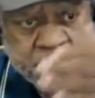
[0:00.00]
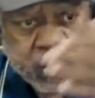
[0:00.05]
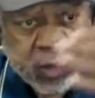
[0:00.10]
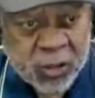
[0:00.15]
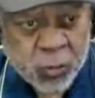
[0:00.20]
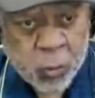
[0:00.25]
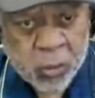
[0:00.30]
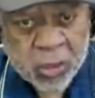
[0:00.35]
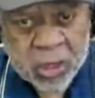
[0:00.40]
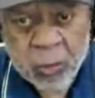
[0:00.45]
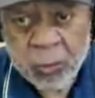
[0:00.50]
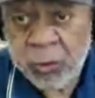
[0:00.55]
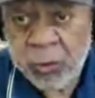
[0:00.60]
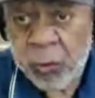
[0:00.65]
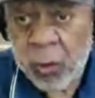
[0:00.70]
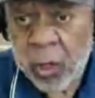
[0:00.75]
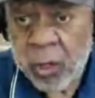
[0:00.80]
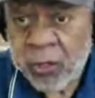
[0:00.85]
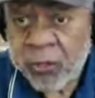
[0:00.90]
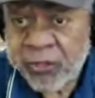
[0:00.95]
So that's what they were
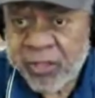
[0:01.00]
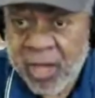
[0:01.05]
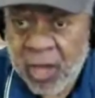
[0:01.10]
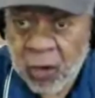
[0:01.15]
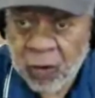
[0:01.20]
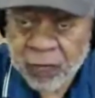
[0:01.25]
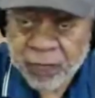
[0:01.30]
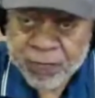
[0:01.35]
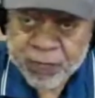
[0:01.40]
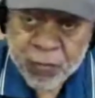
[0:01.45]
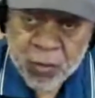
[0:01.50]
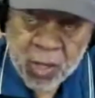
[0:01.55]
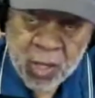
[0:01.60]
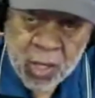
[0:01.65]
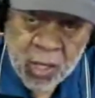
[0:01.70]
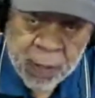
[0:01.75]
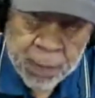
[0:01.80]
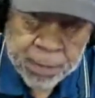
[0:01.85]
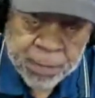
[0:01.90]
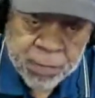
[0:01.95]
doing in the South.
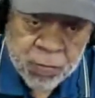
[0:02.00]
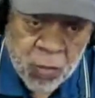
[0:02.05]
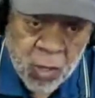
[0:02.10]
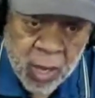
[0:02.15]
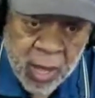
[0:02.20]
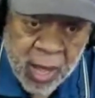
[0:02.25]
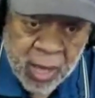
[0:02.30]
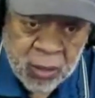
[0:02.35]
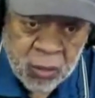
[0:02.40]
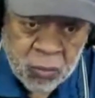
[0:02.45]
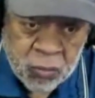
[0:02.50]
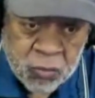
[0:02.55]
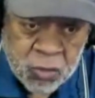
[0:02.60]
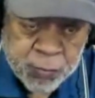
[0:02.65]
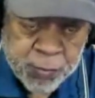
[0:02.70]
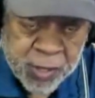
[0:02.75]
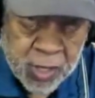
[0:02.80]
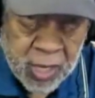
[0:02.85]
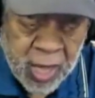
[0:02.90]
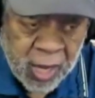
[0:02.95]
I don't
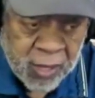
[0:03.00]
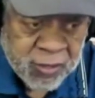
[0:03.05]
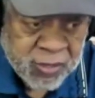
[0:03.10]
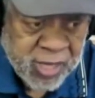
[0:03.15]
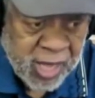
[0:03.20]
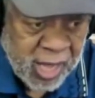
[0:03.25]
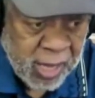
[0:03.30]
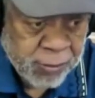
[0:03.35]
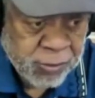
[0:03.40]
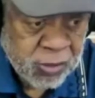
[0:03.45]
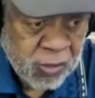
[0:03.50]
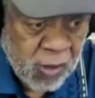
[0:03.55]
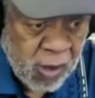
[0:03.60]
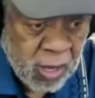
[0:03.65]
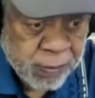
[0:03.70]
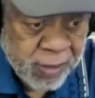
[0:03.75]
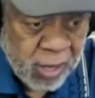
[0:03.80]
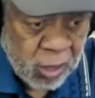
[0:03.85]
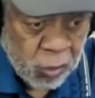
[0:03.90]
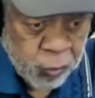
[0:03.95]
spend a lot of time
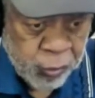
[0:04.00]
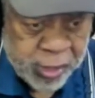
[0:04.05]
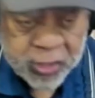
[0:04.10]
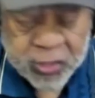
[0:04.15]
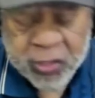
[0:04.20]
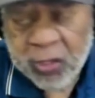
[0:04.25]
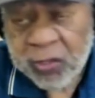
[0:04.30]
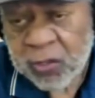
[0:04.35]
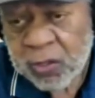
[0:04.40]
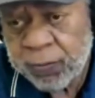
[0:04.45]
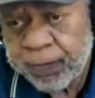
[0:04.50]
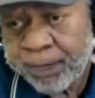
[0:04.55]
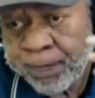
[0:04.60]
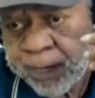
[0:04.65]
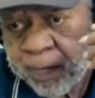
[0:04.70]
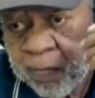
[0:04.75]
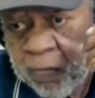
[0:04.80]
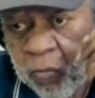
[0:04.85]
talking about racism